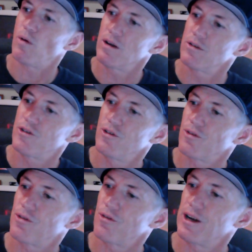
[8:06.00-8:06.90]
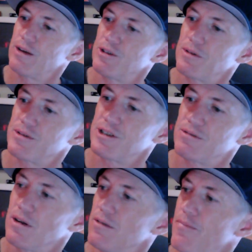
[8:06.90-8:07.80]
2 or 3. Which one's this
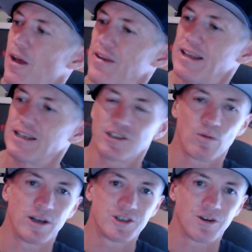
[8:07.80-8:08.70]
one? I think they're just one-shots